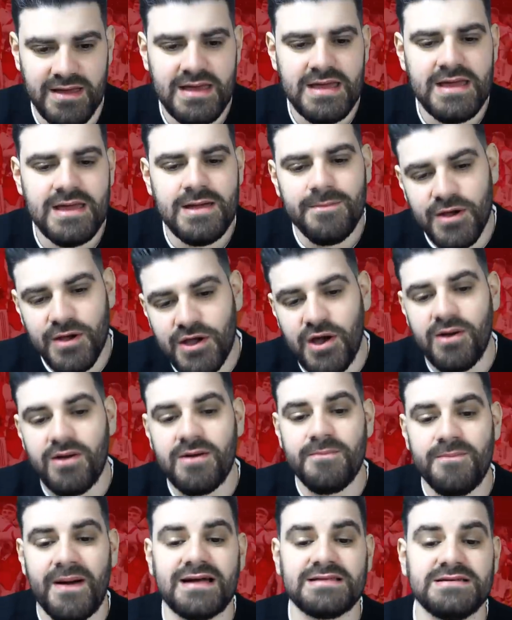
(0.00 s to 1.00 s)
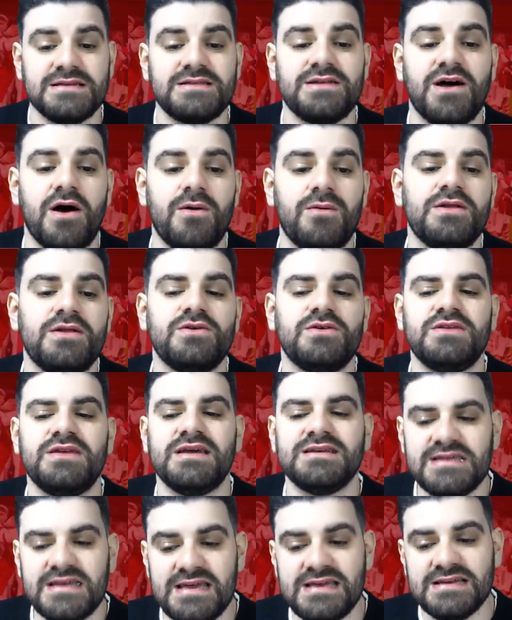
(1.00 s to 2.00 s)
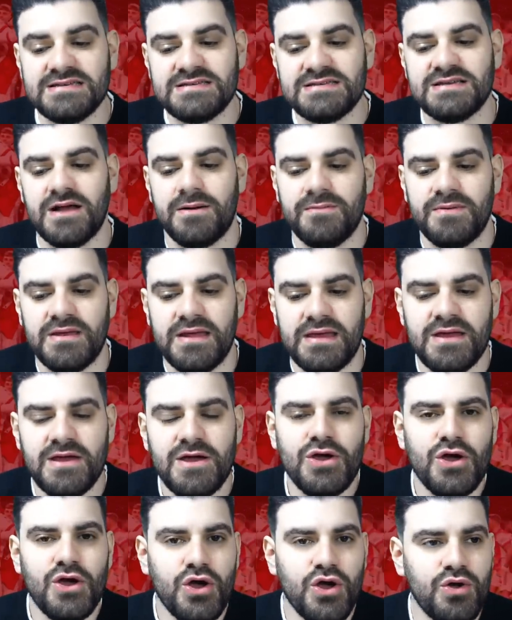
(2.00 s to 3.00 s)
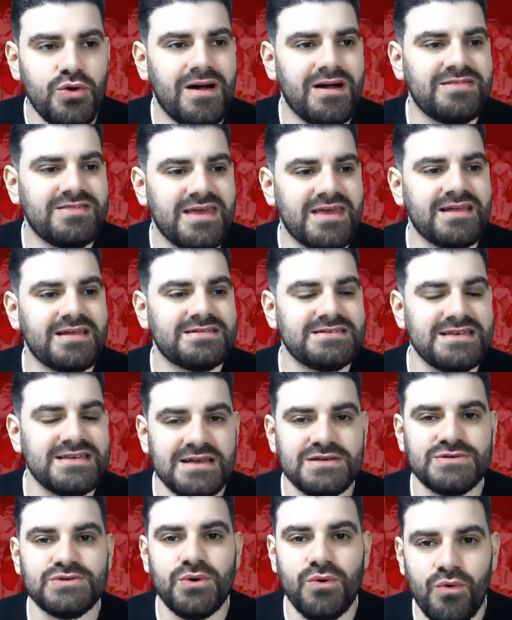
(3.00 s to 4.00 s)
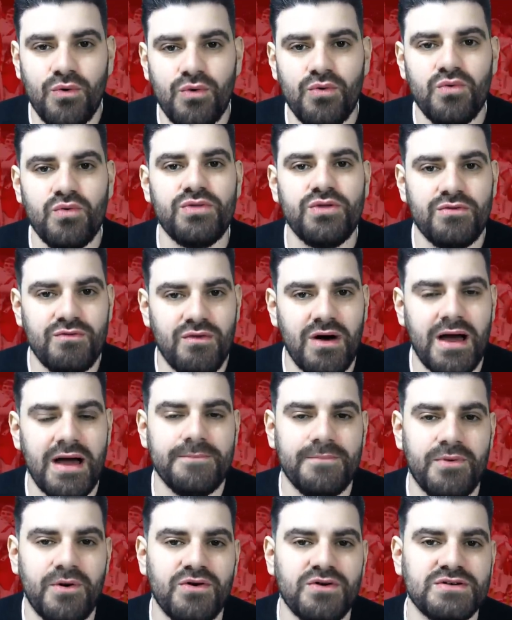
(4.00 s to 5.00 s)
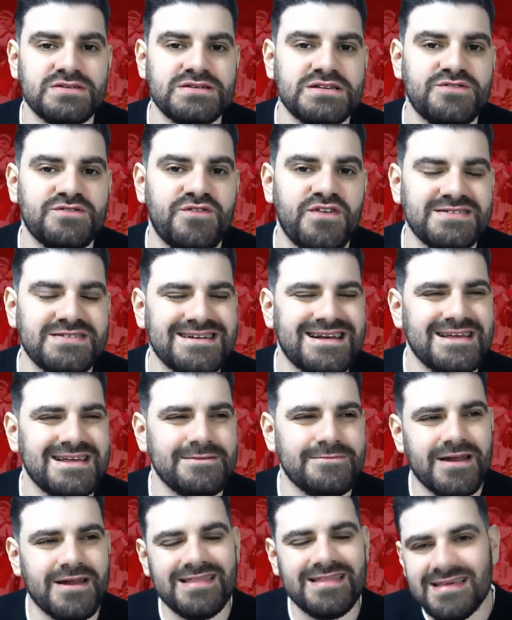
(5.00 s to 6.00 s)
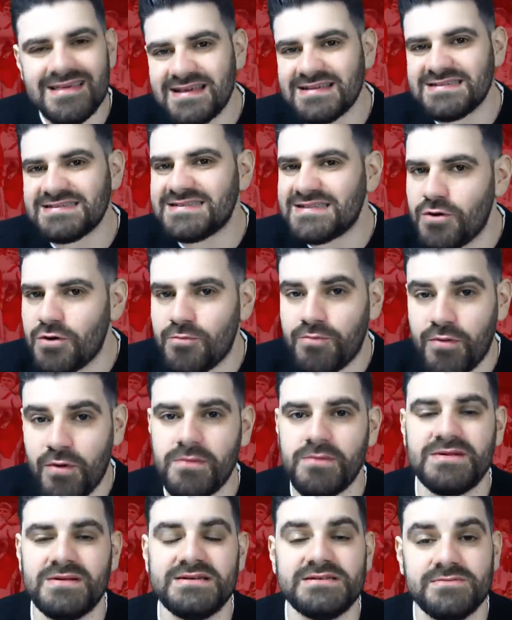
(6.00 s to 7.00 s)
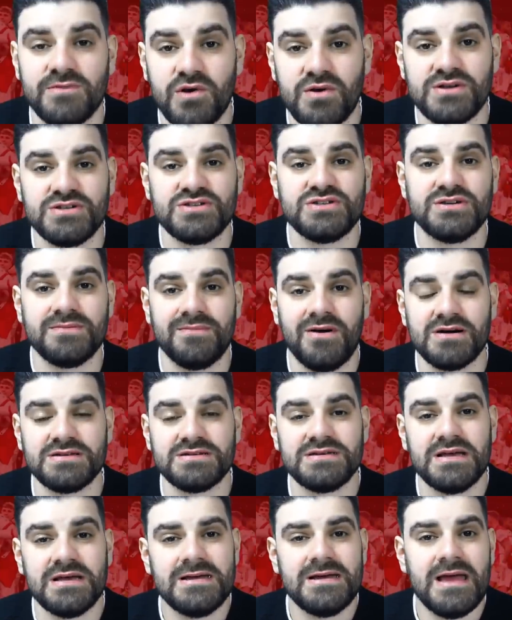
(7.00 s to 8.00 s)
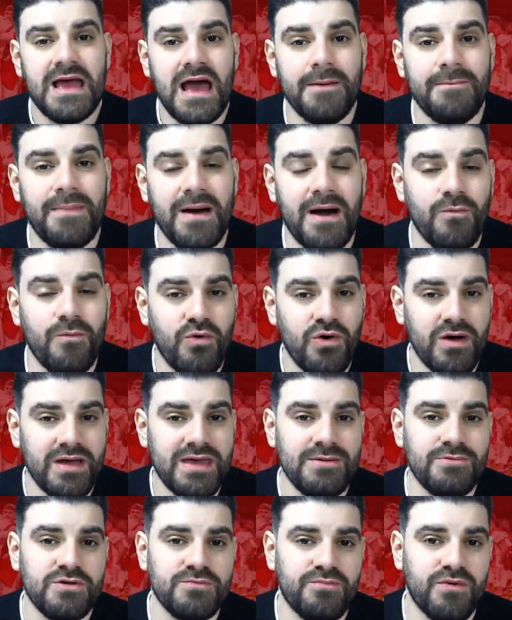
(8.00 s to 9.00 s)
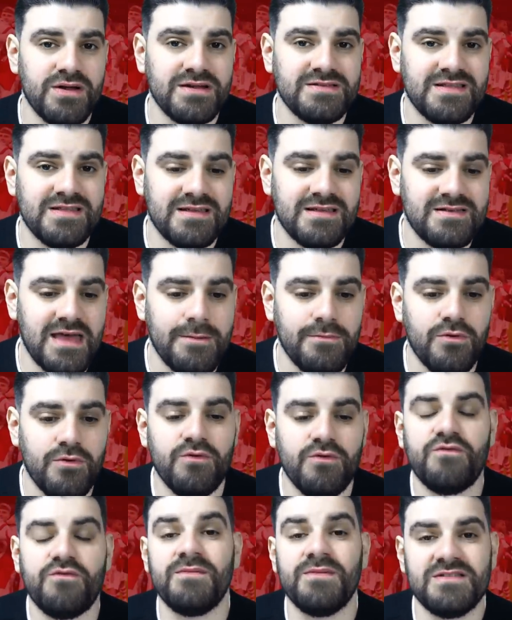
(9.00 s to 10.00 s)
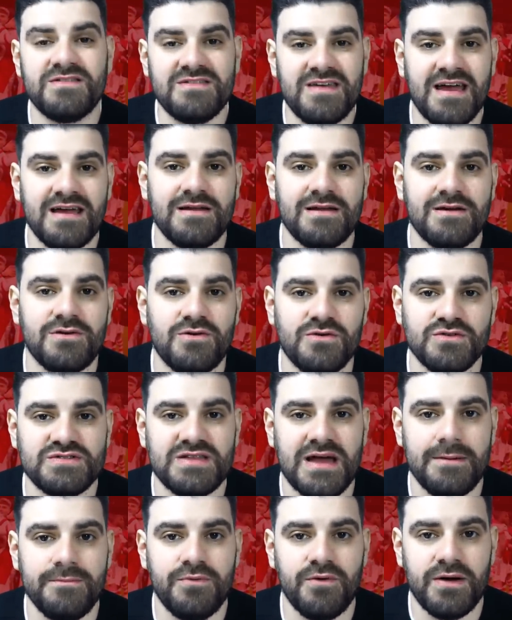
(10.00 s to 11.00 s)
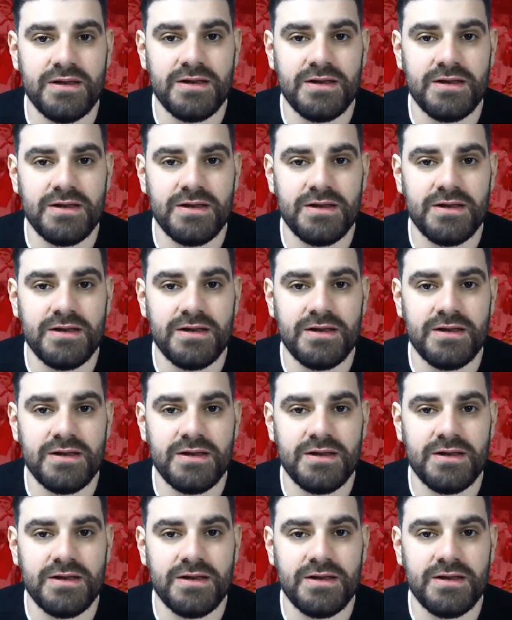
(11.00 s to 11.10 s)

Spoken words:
But going back to Darwin Nunez, he is somebody who I think ticks all the right boxes physically, but I think there's still probably some question marks about what he would bring to the table from a technical standpoint.